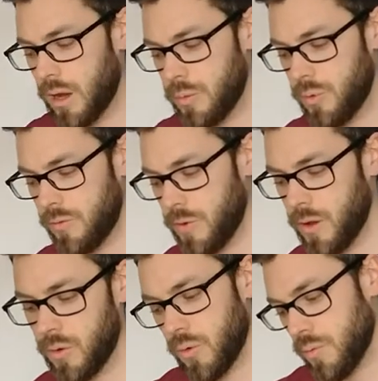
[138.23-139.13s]
I
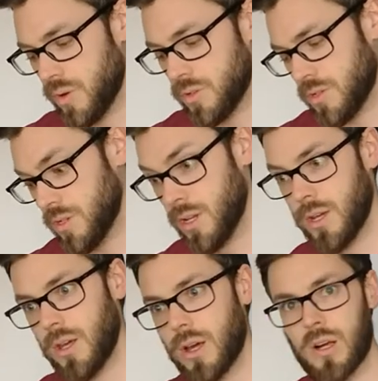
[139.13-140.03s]
prefer almost
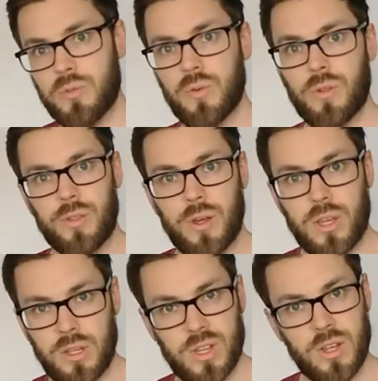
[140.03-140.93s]
up to a
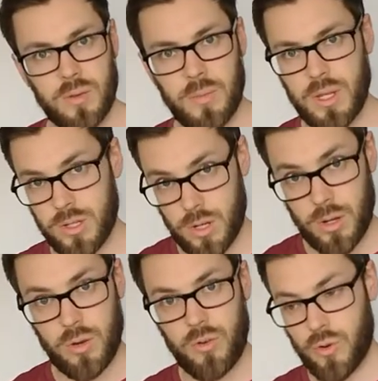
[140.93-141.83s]
30 centimeter
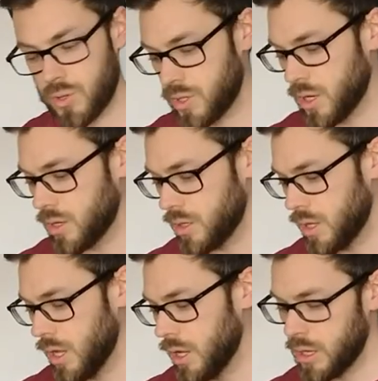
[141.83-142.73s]
cross guard,
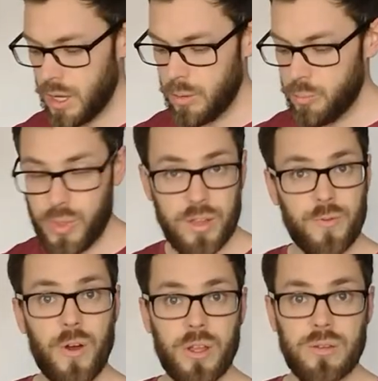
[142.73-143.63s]
but that's
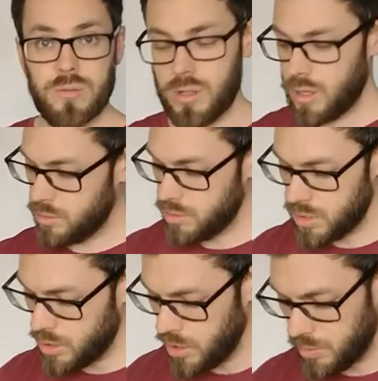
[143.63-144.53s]
fine. You know,
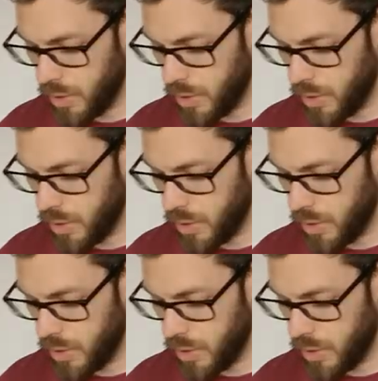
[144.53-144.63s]
it's